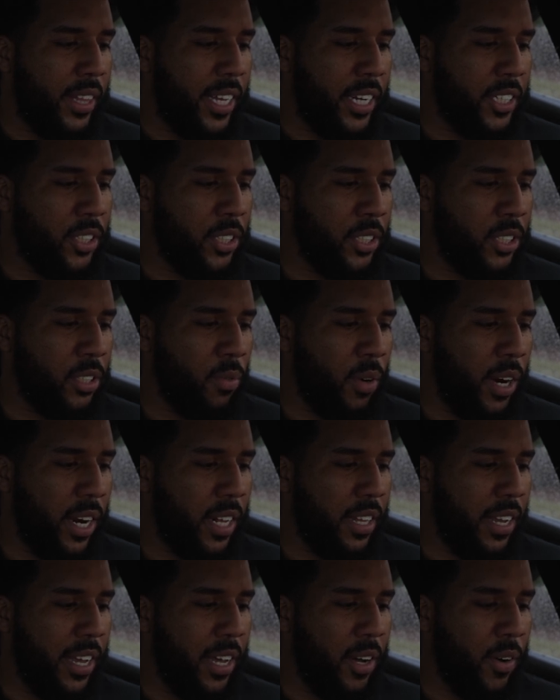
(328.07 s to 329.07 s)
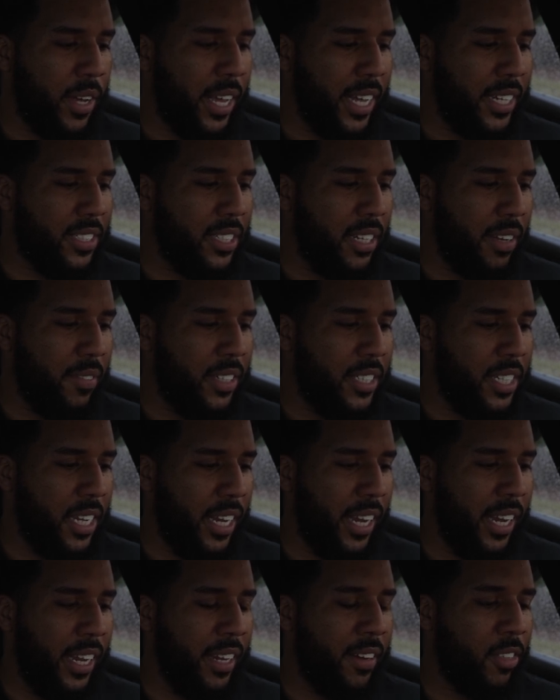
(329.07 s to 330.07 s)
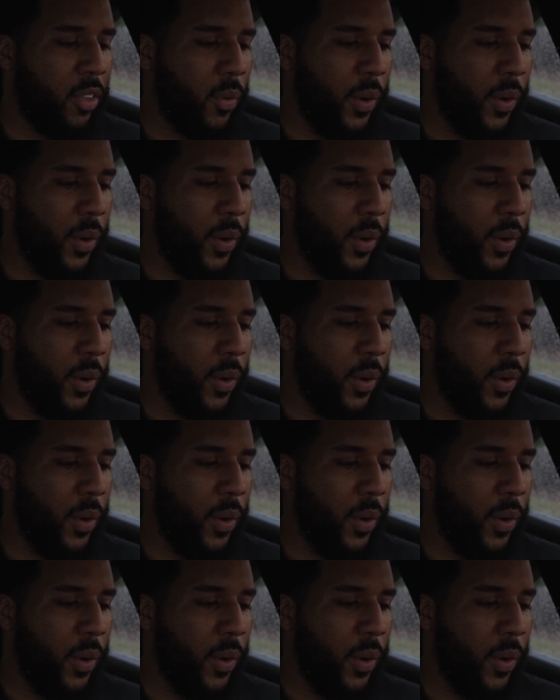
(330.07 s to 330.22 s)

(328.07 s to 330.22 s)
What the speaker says: That's just the regular Hellcat 17.